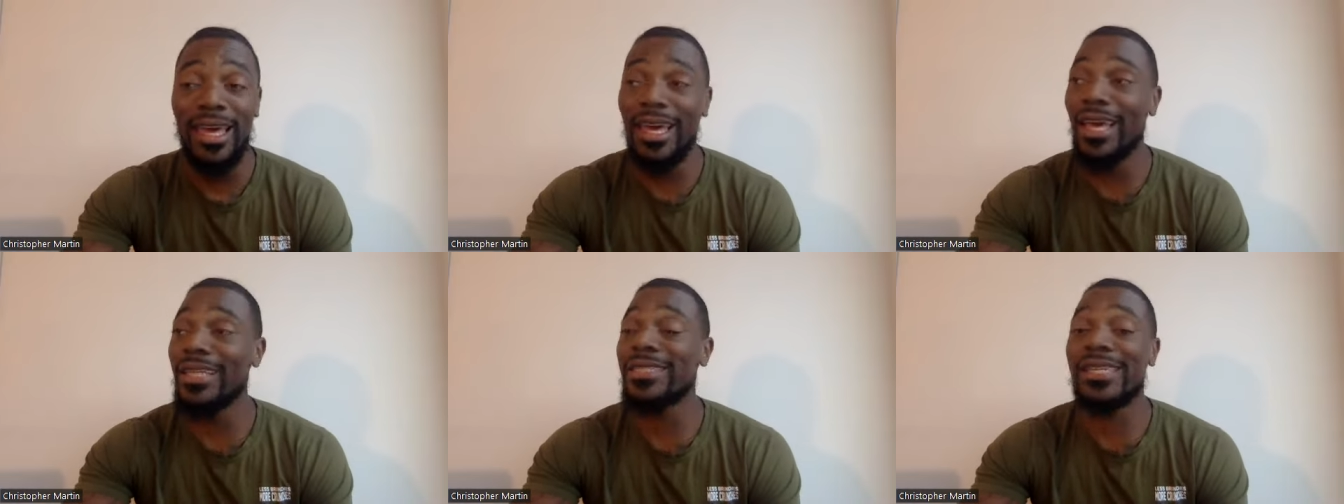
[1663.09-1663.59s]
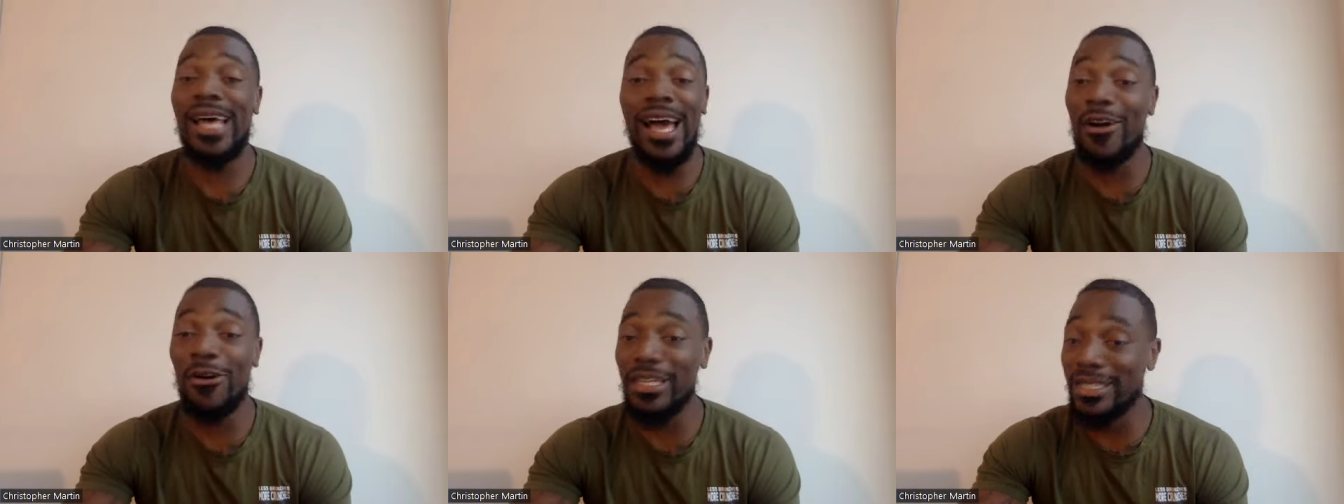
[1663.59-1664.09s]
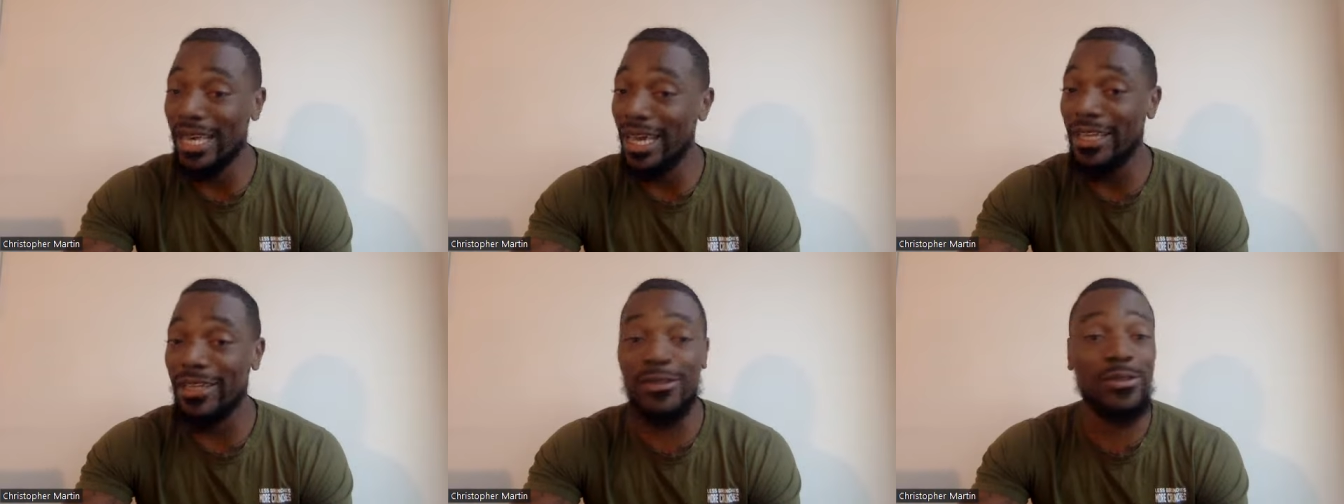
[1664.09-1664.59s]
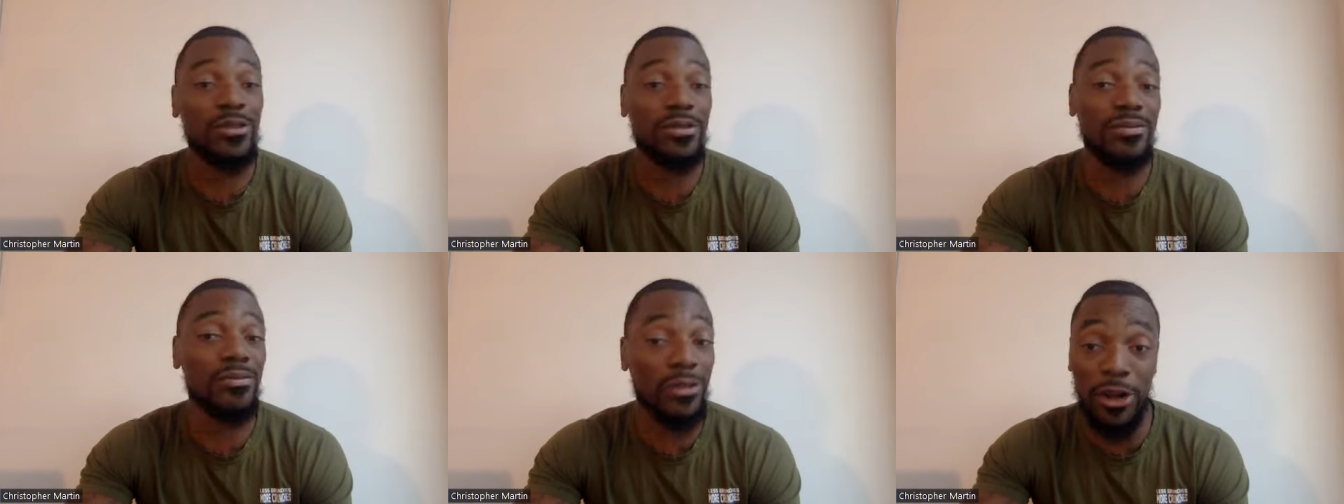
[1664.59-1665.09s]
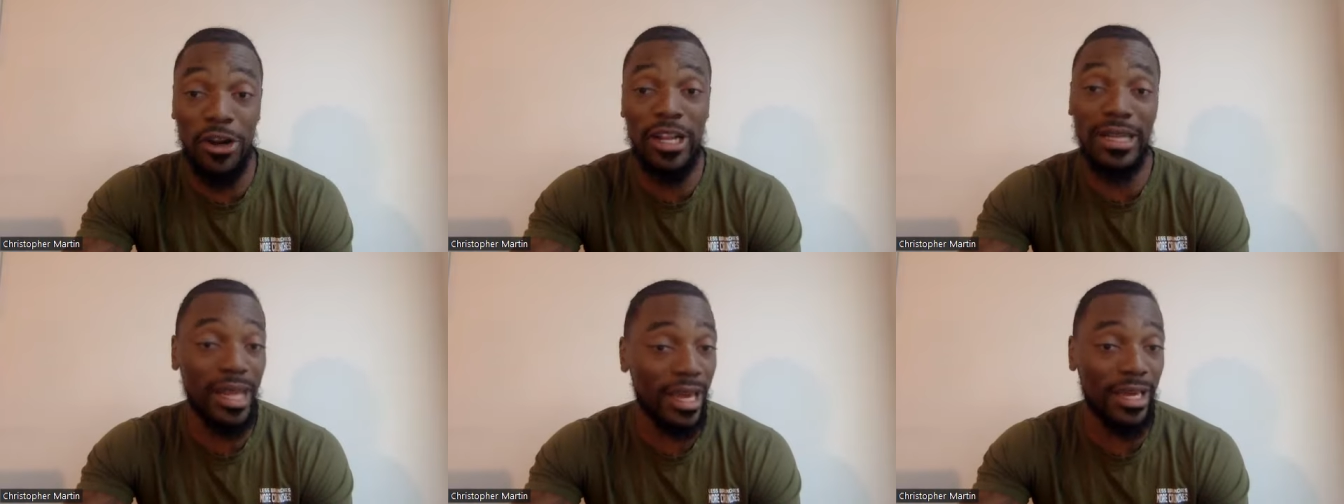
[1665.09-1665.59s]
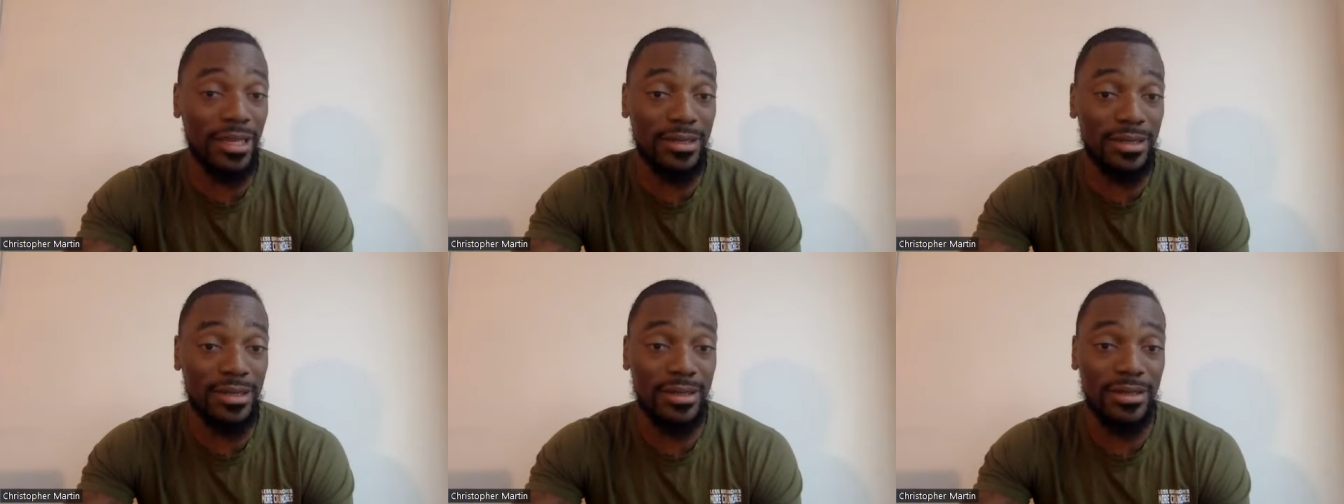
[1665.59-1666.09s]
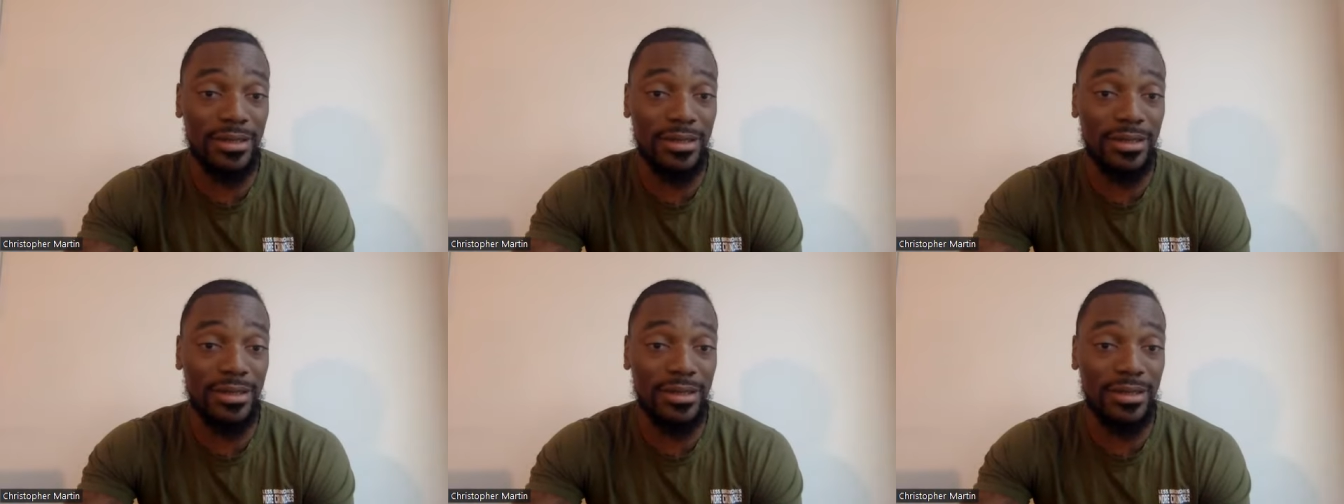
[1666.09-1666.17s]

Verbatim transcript: It's not going to take 30 days